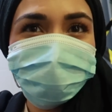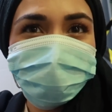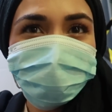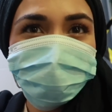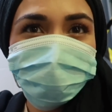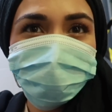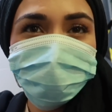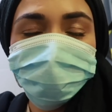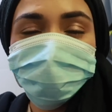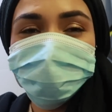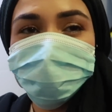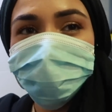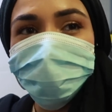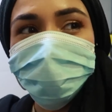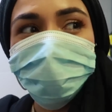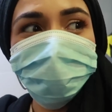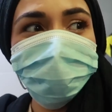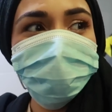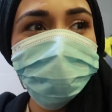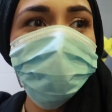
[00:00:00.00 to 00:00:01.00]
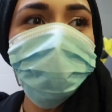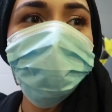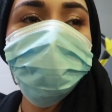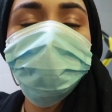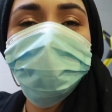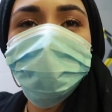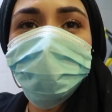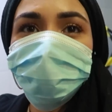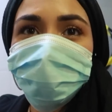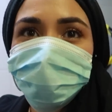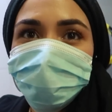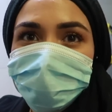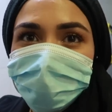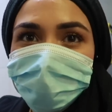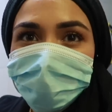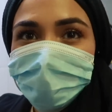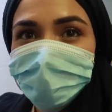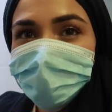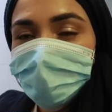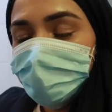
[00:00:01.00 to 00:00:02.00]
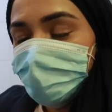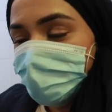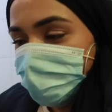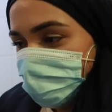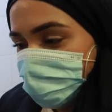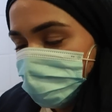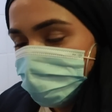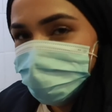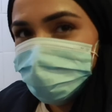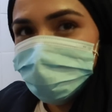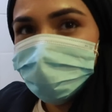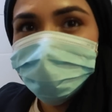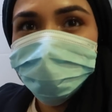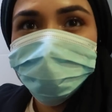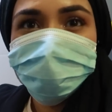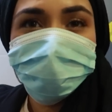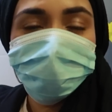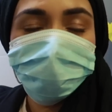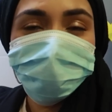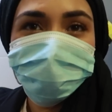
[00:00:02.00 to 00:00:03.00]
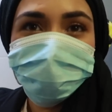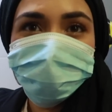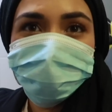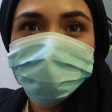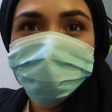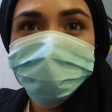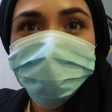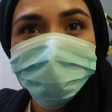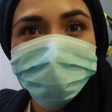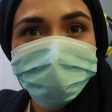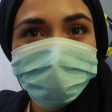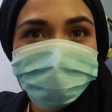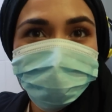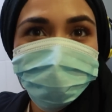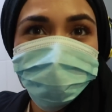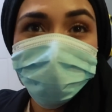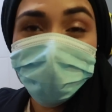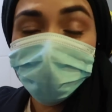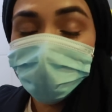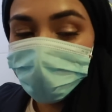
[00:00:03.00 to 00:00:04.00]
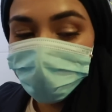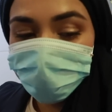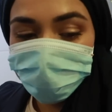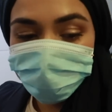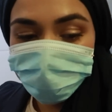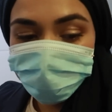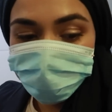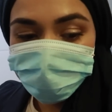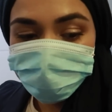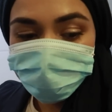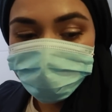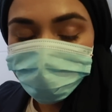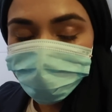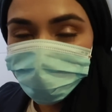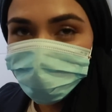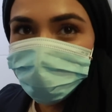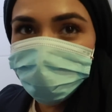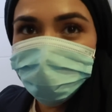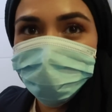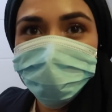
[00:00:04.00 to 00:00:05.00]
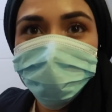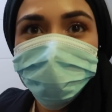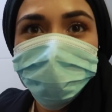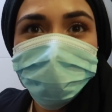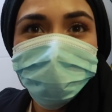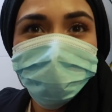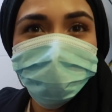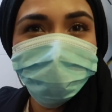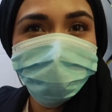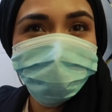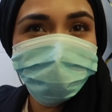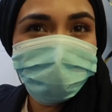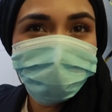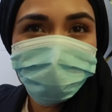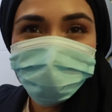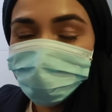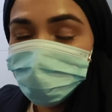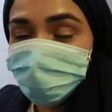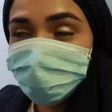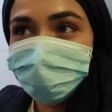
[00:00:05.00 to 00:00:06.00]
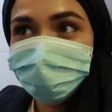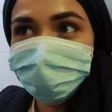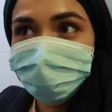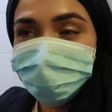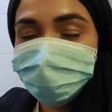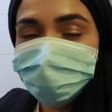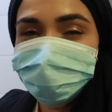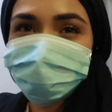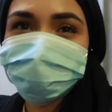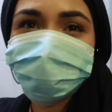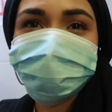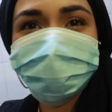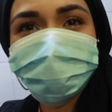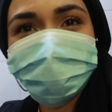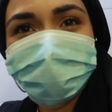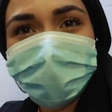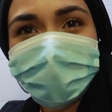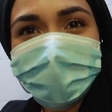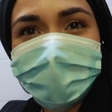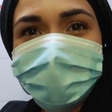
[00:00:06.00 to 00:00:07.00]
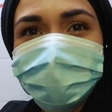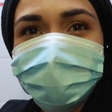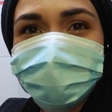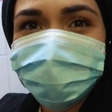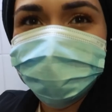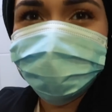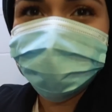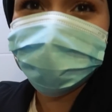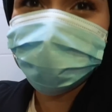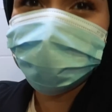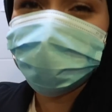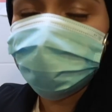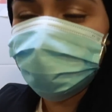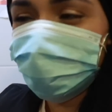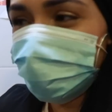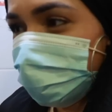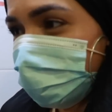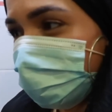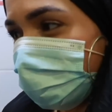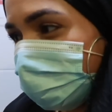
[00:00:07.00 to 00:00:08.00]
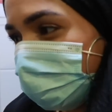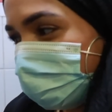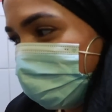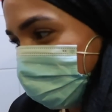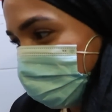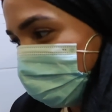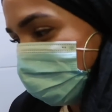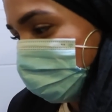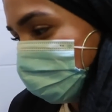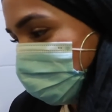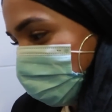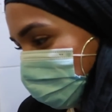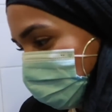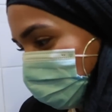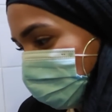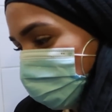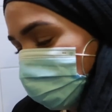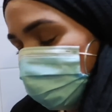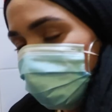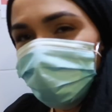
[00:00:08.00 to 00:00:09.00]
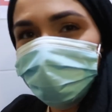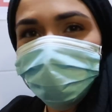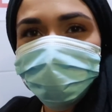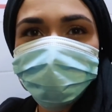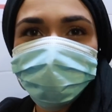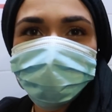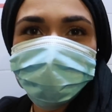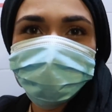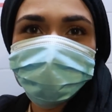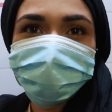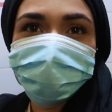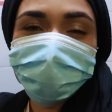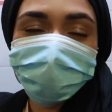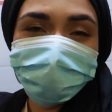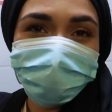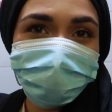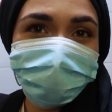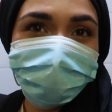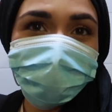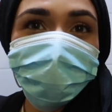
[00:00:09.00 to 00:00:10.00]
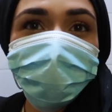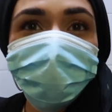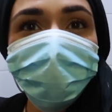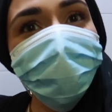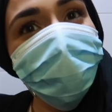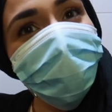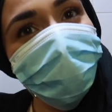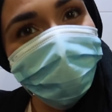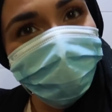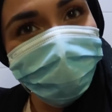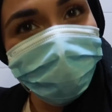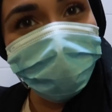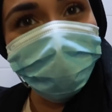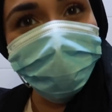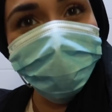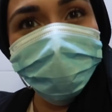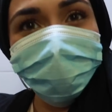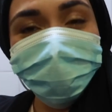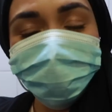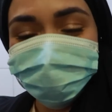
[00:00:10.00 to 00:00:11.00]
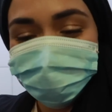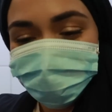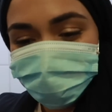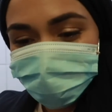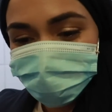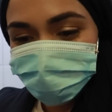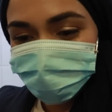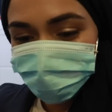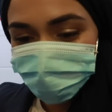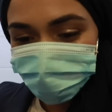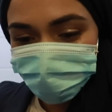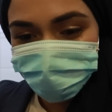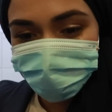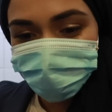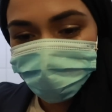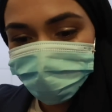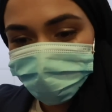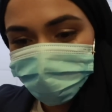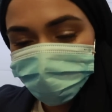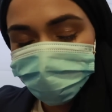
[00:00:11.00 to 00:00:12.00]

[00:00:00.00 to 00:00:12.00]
Tesco, so we had to come to the ones outside. So we had to check out with only a few things. So she's on the toilet right now, so just waiting for it to be done, and then we're gonna go back and do the rest of the shopping.